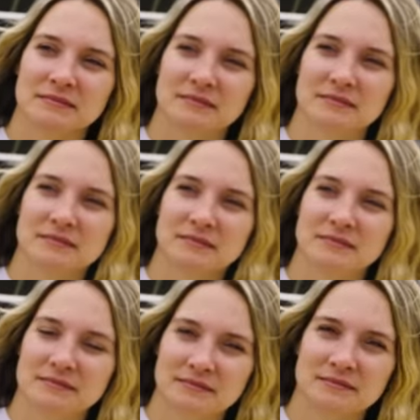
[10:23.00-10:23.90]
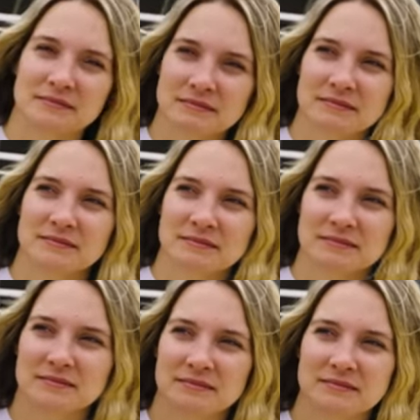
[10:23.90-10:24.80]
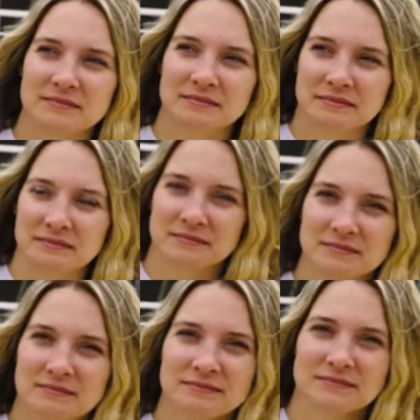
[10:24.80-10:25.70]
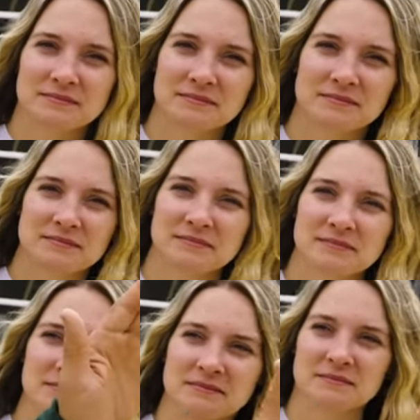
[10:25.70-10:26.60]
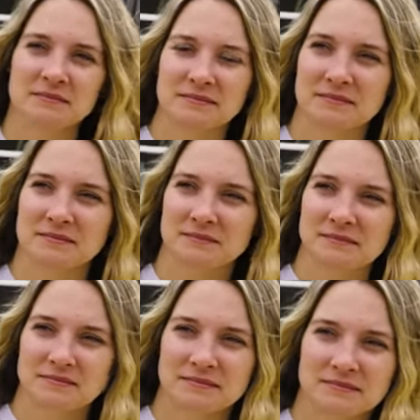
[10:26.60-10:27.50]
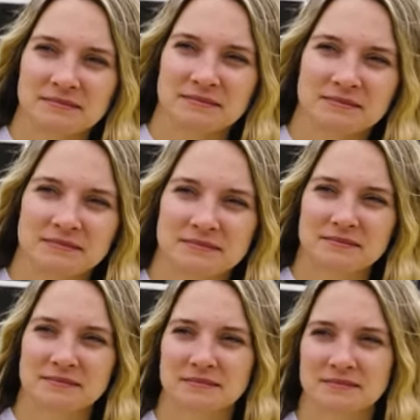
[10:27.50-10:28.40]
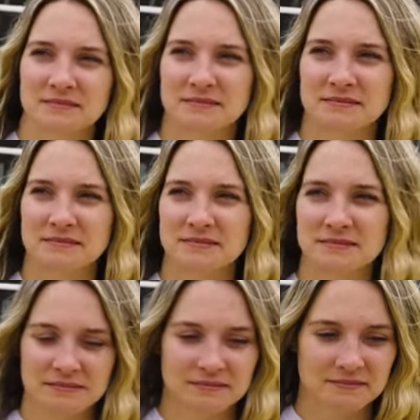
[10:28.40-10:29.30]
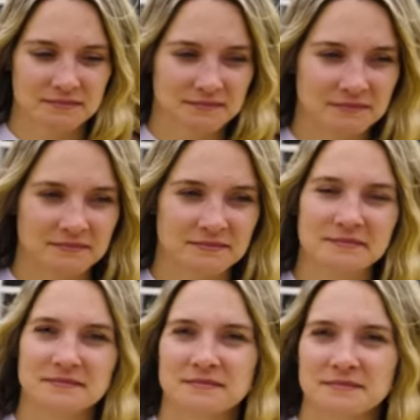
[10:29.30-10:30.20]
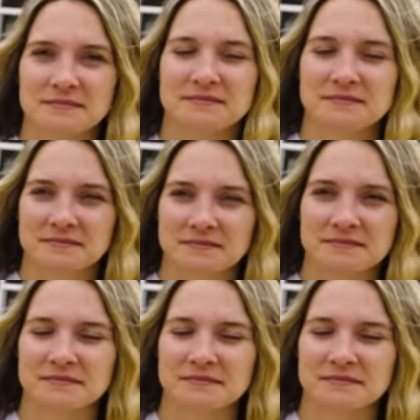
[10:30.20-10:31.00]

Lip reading: This person isn't speaking.